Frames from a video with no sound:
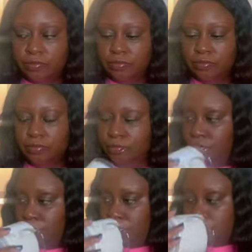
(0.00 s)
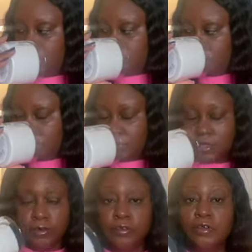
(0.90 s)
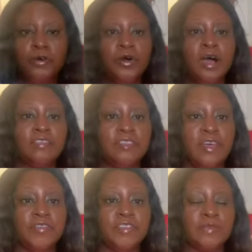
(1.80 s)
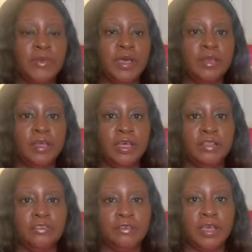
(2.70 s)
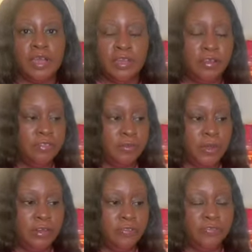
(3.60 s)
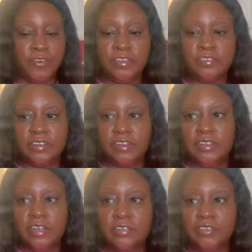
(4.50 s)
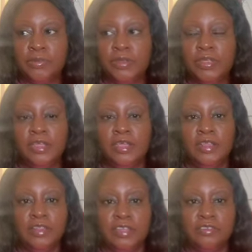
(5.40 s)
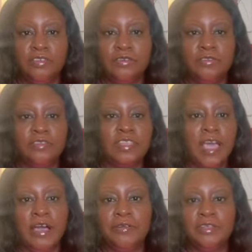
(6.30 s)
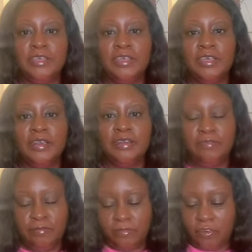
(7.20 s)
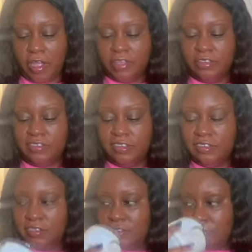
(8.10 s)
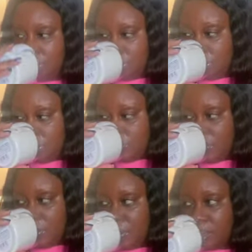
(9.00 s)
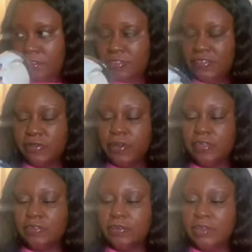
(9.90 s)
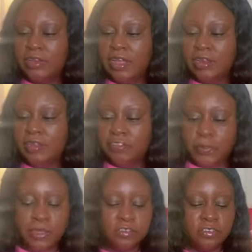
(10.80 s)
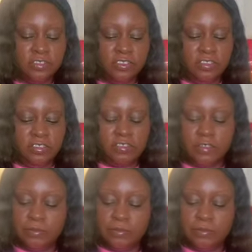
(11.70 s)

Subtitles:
Who else love the smell of laundry? I love the smell of fresh, clean laundry that you use Downy and dryer sheets and all that good stuff to make it smell good. I love special sheets.